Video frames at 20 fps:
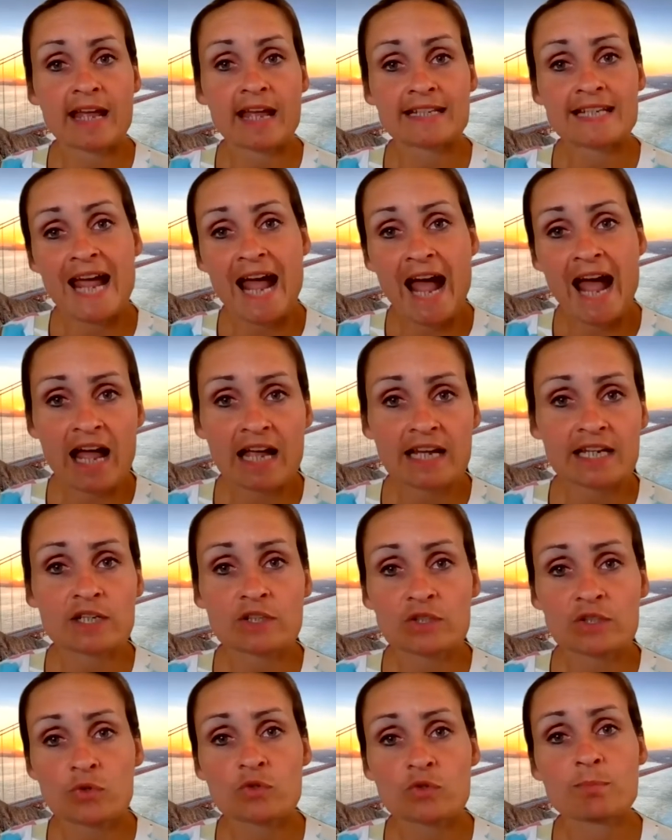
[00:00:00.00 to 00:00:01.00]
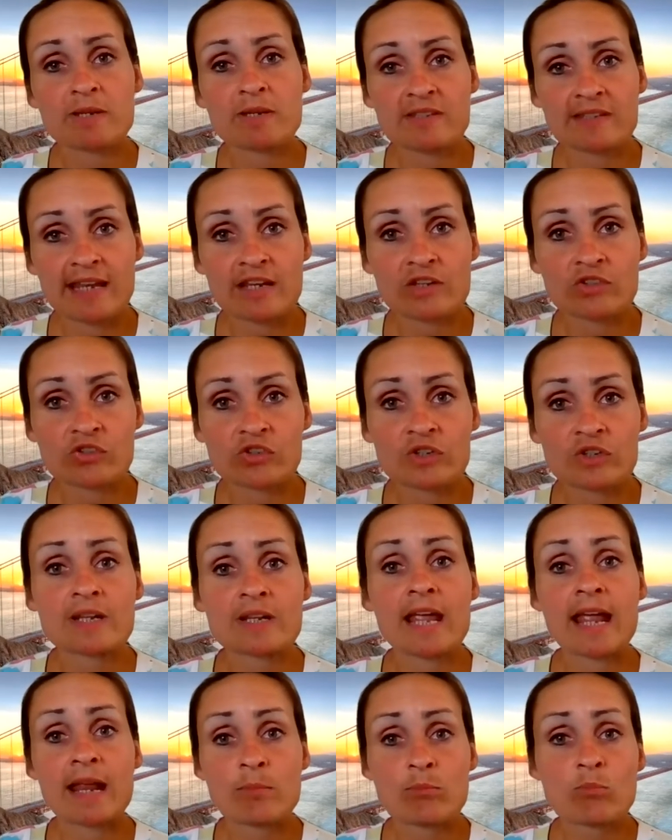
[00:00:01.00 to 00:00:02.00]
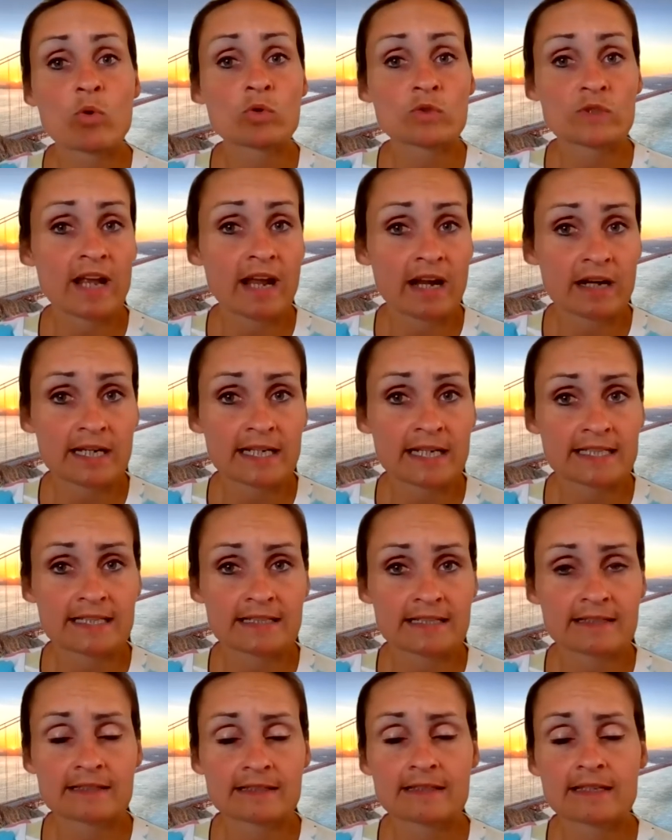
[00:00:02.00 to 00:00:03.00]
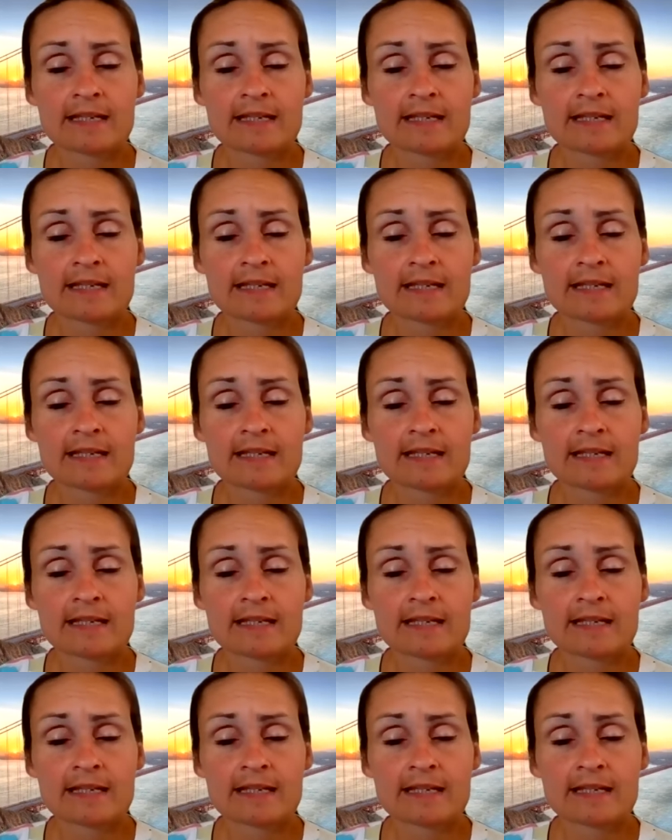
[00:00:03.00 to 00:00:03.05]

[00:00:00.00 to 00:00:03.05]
at a higher dose per session and more targeted.